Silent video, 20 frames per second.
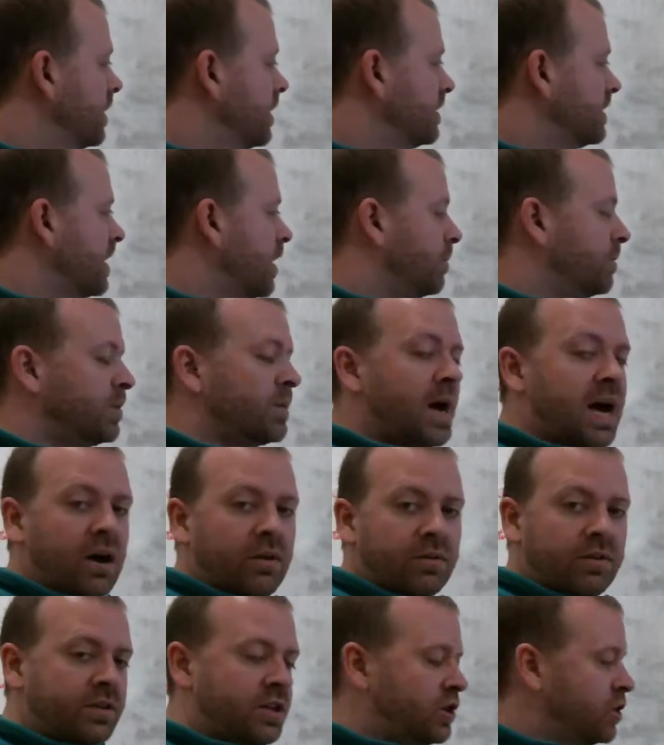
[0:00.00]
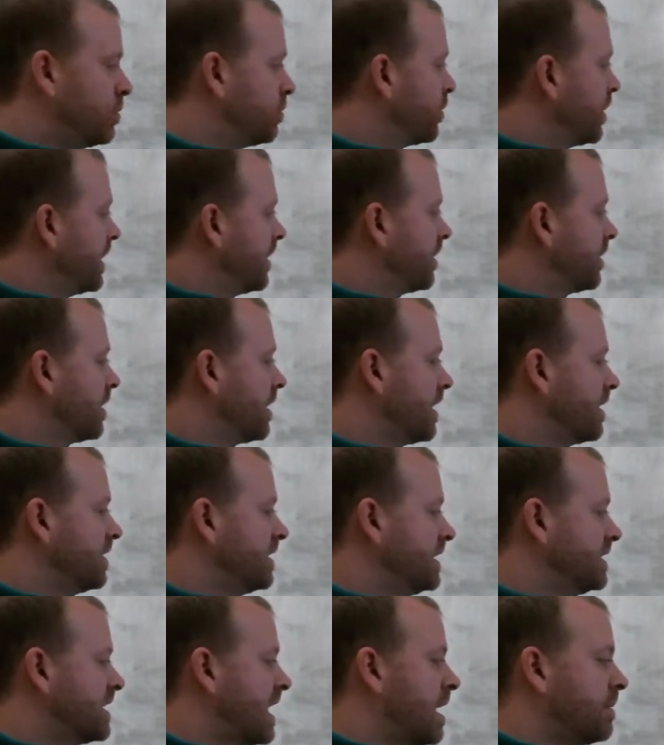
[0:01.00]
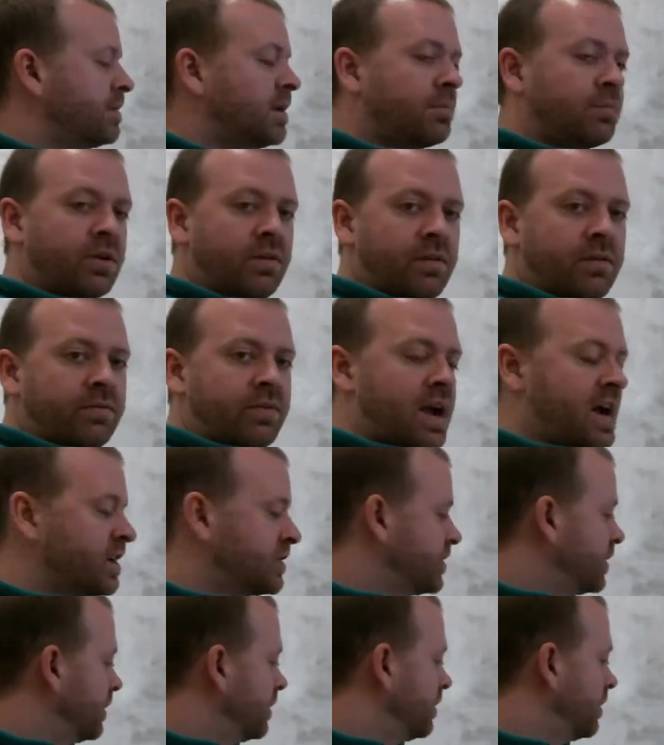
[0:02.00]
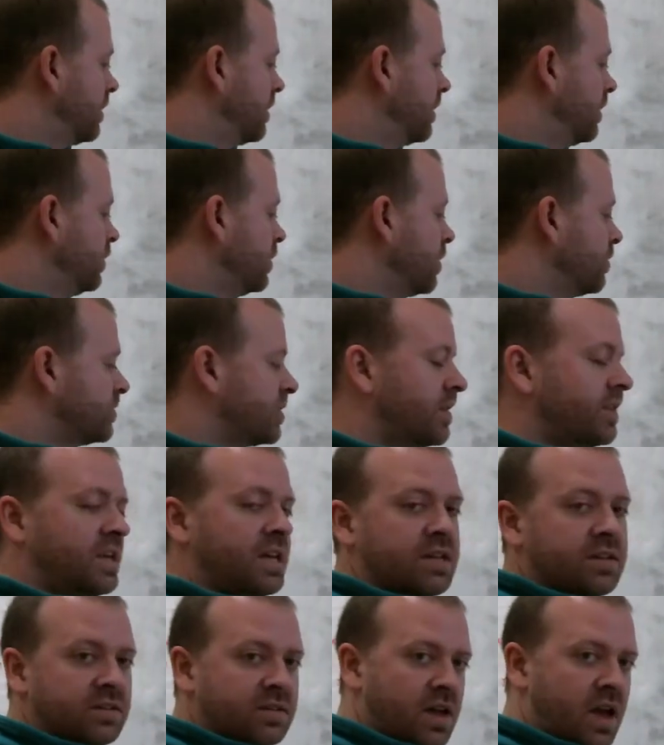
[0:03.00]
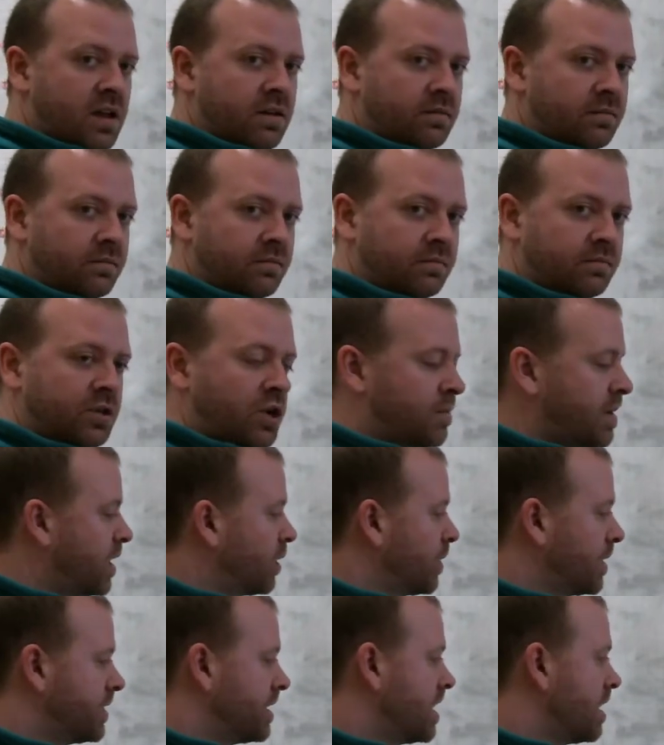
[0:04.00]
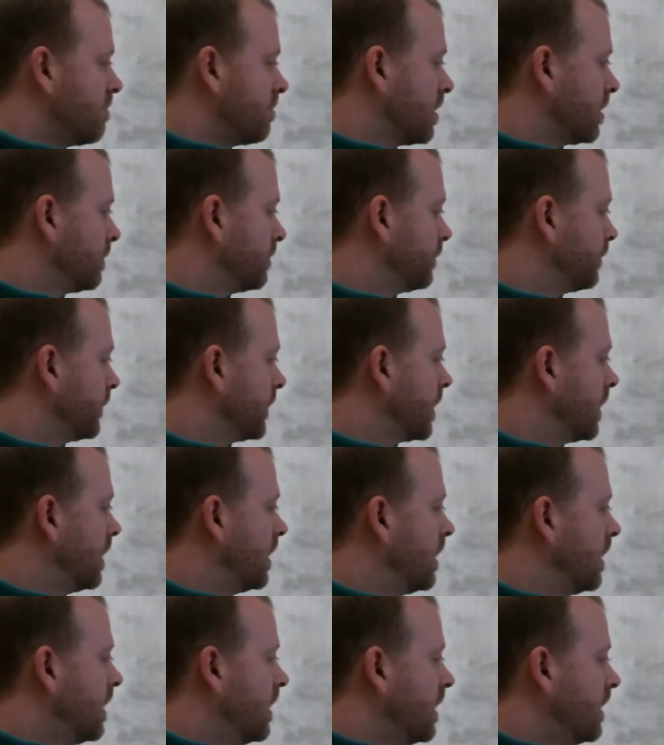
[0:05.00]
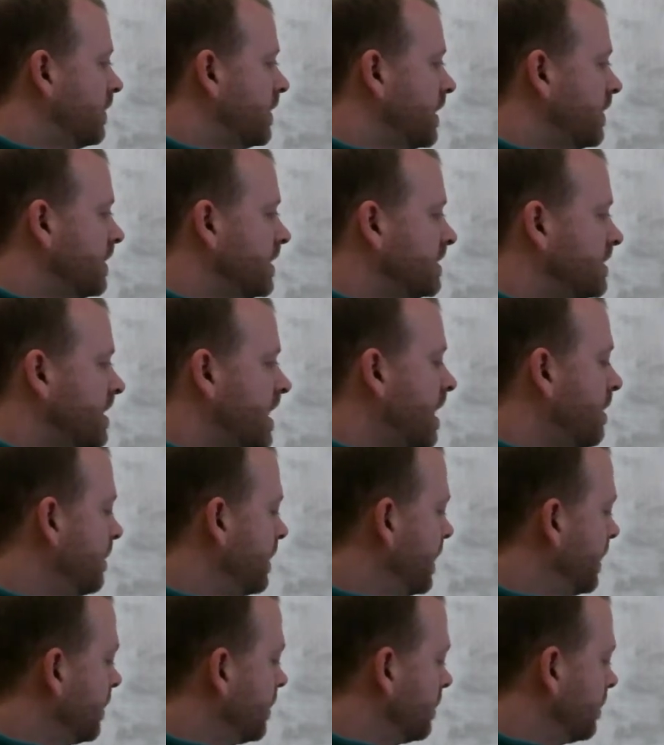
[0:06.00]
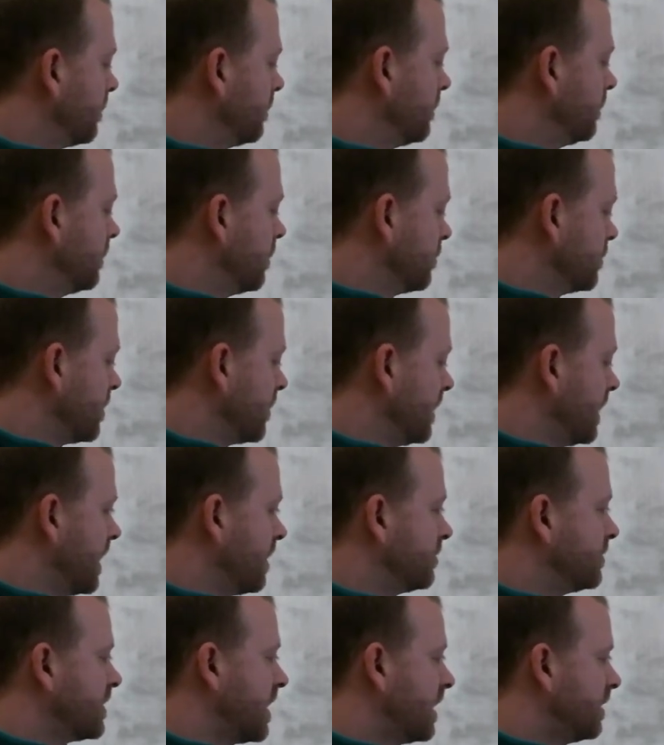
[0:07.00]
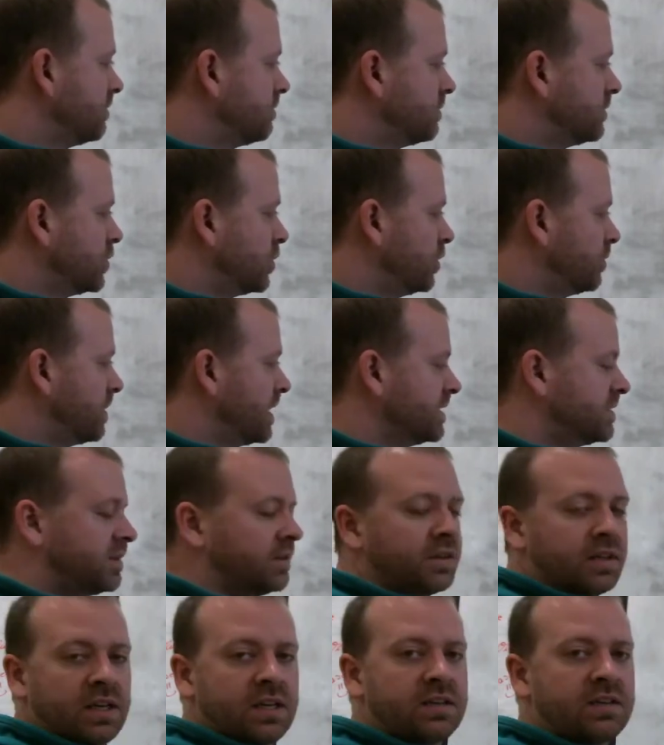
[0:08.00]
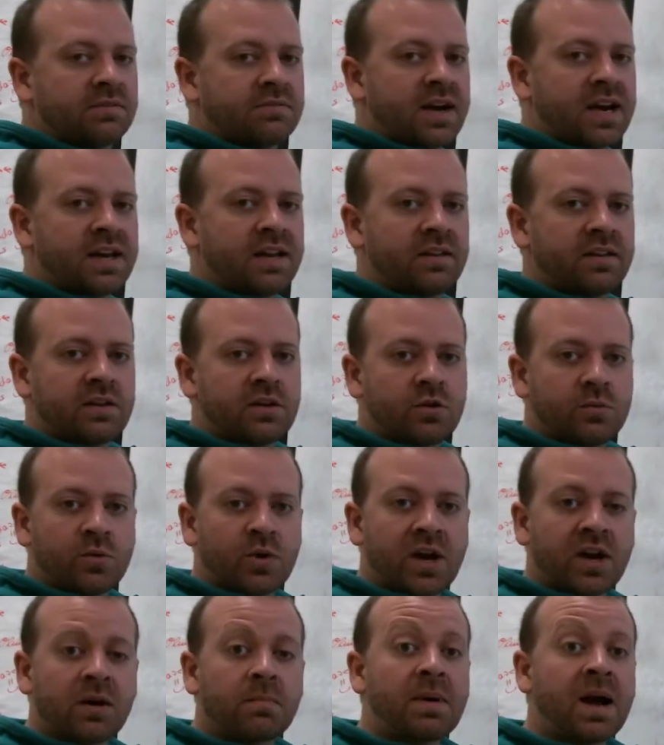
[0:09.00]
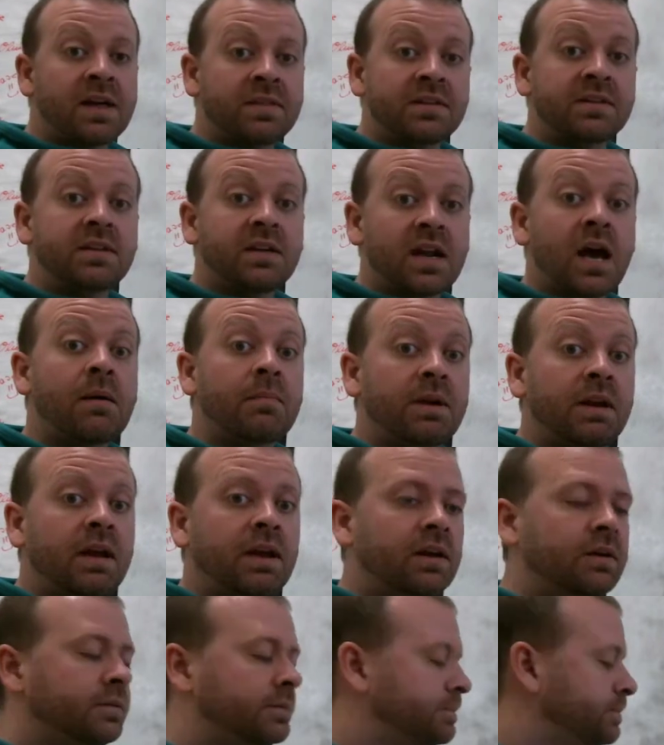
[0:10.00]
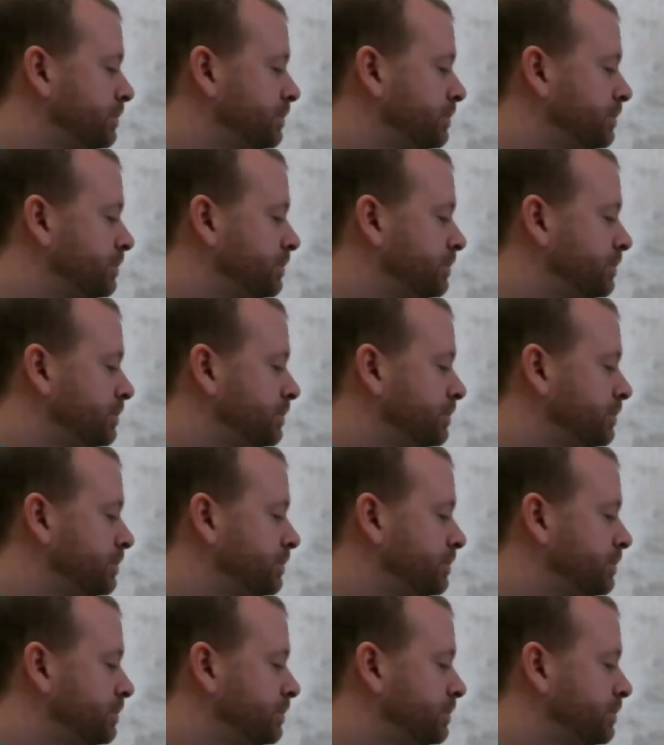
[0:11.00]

to help you out, the numerator, the top number of the fraction, goes on the inside, no matter what the number. Then the denominator goes on the outside. So you're basically dividing the numerator by the denominator.